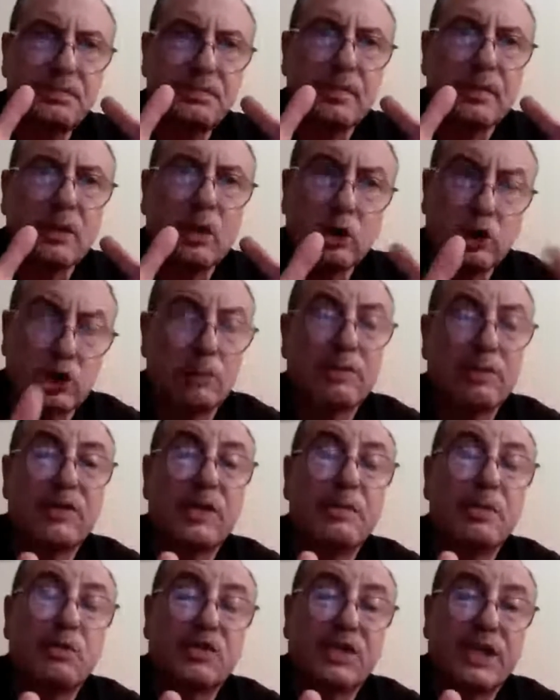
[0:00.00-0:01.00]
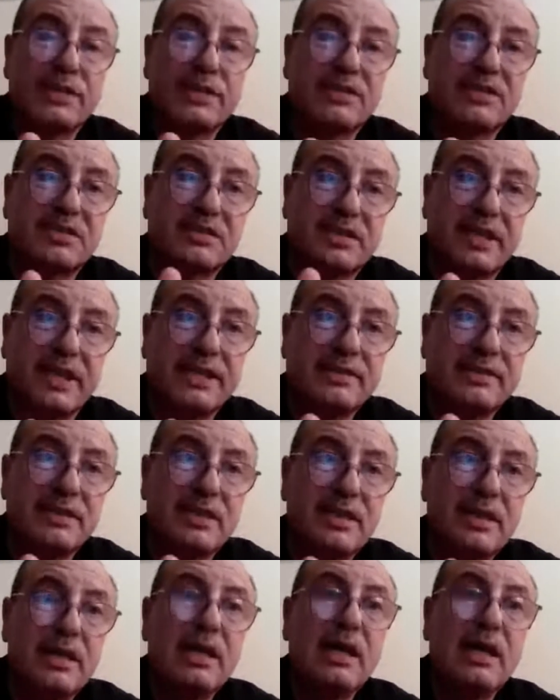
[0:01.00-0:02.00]
on top of them of the United States,
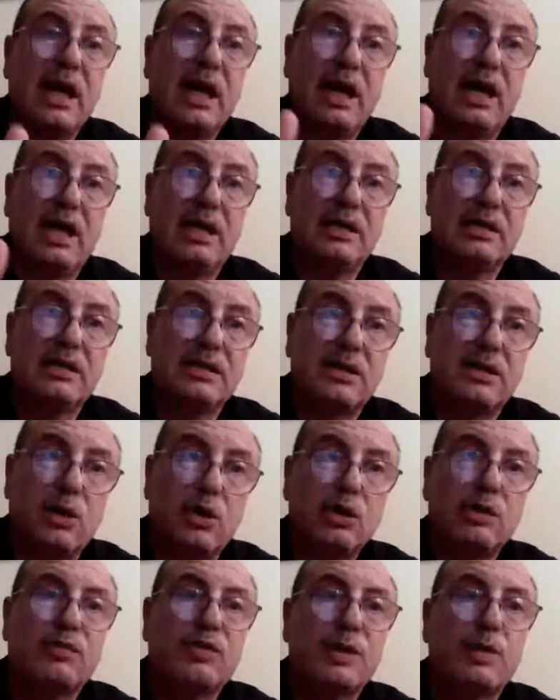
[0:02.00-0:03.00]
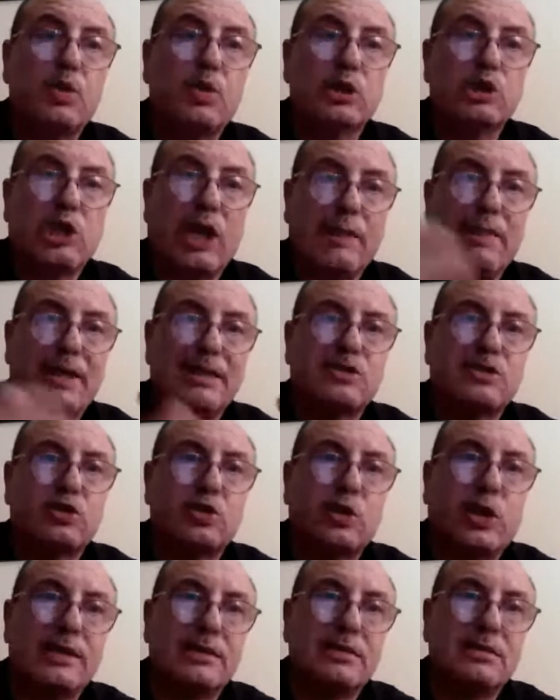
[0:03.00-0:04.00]
and all of them want Hamas to
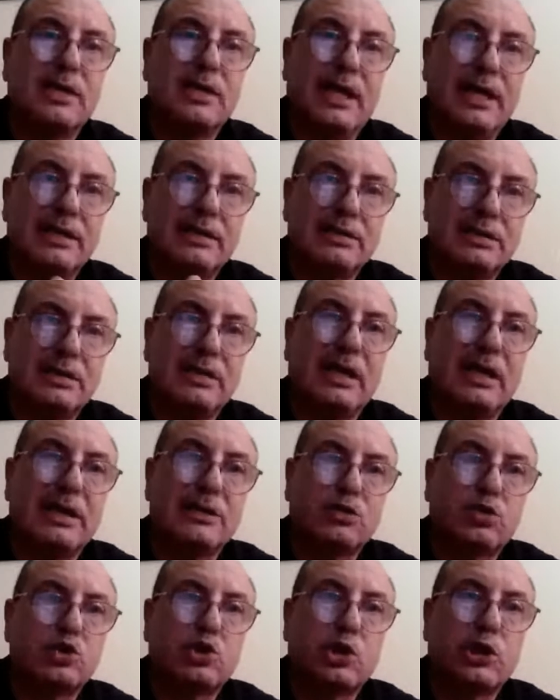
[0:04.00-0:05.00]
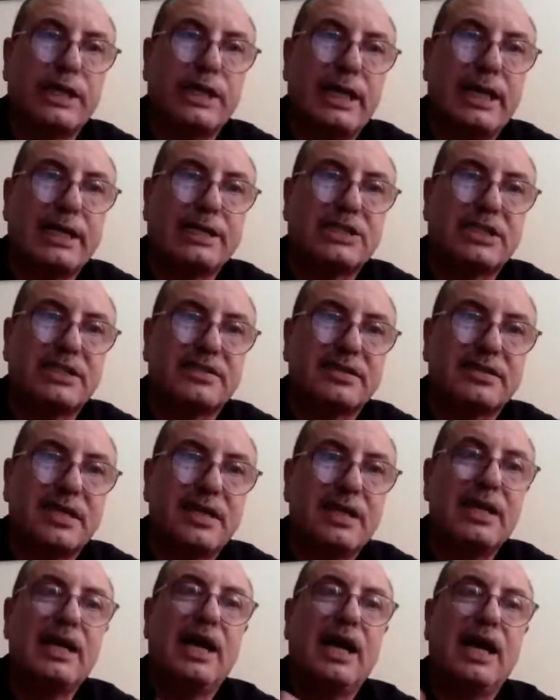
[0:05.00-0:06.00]
run and to join elections.
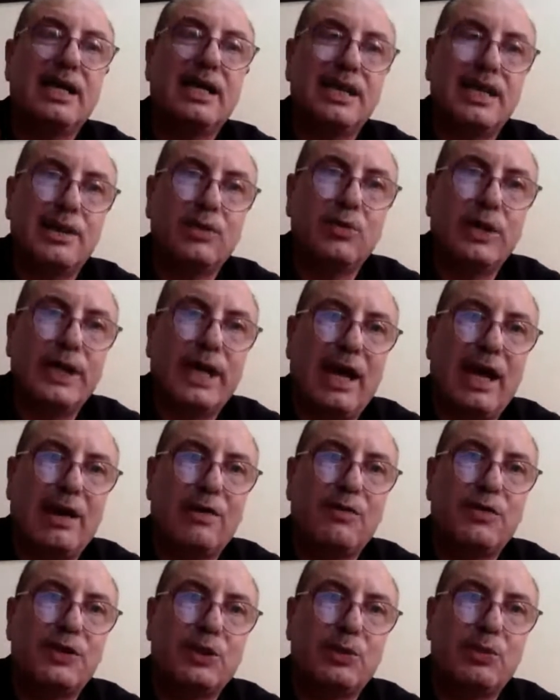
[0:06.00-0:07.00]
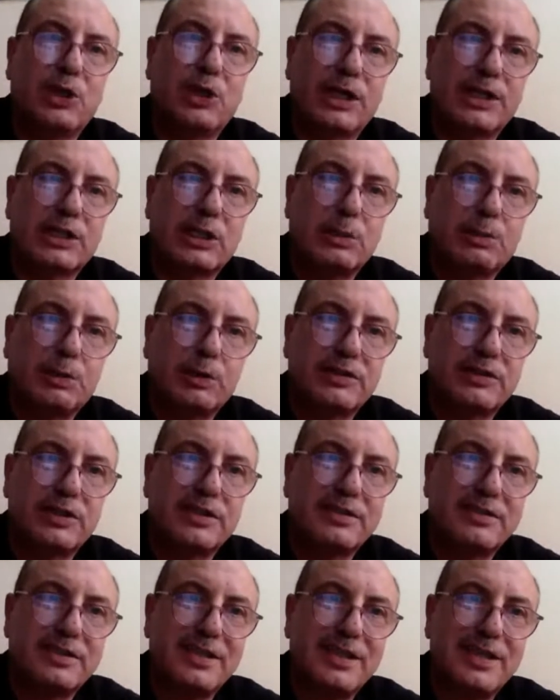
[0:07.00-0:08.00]
And then we have a democratic
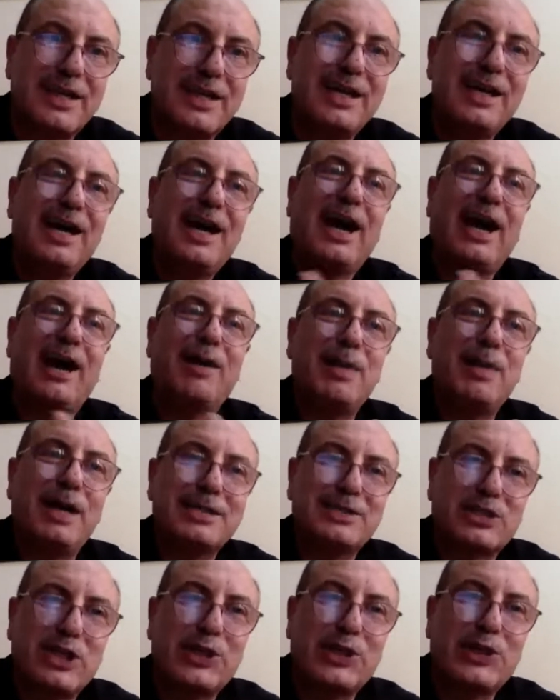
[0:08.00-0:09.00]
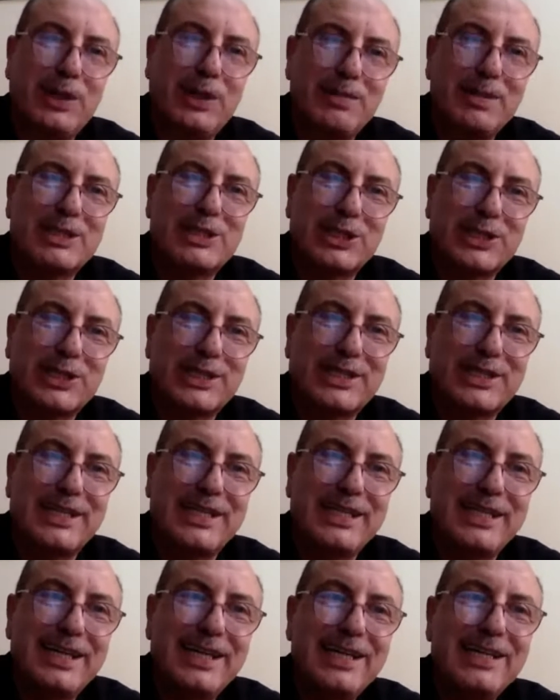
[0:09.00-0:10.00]
process. Hamas got the
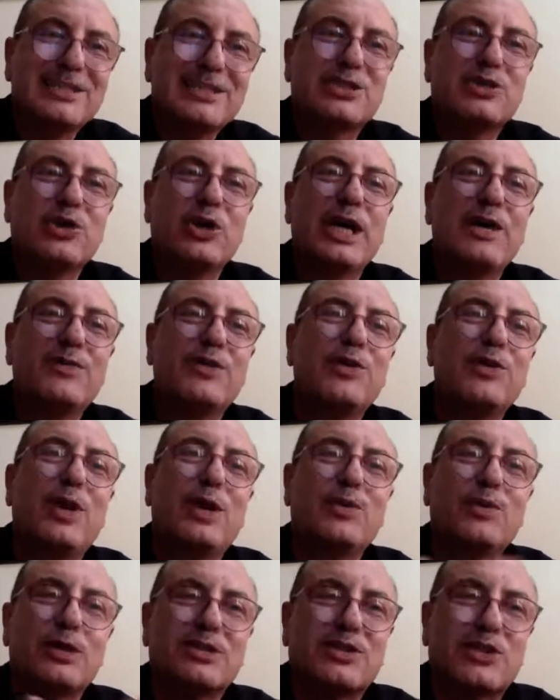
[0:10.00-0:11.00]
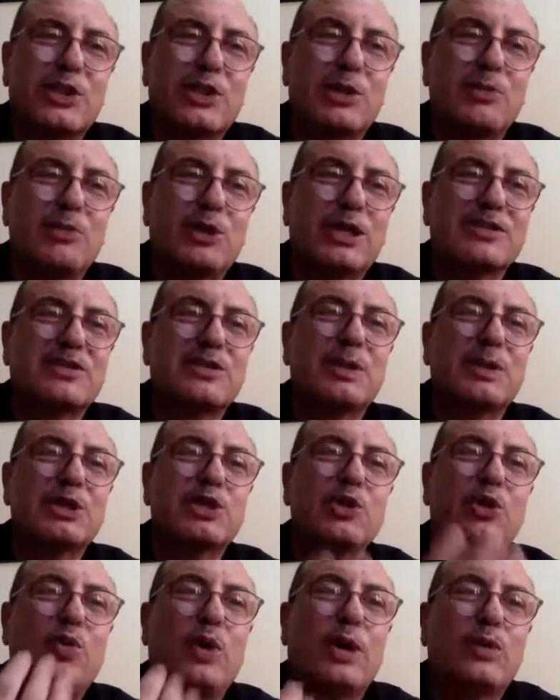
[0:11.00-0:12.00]
majority, so everyone wants the democracy, but
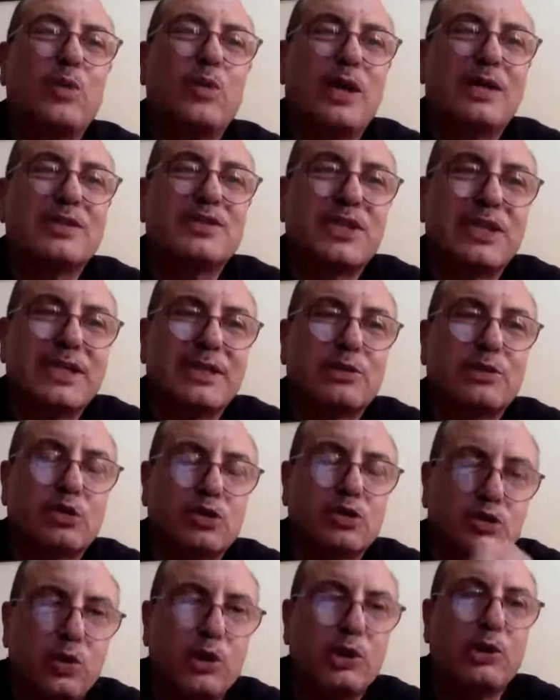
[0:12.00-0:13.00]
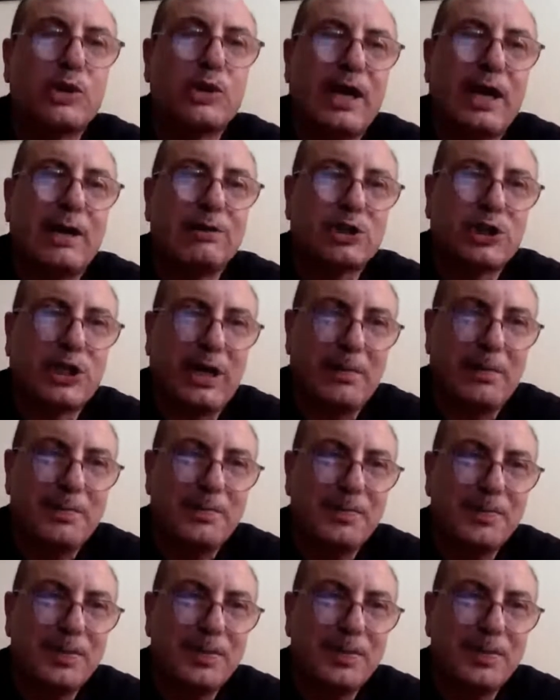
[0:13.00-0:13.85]
no one was ready to swallow the outcome.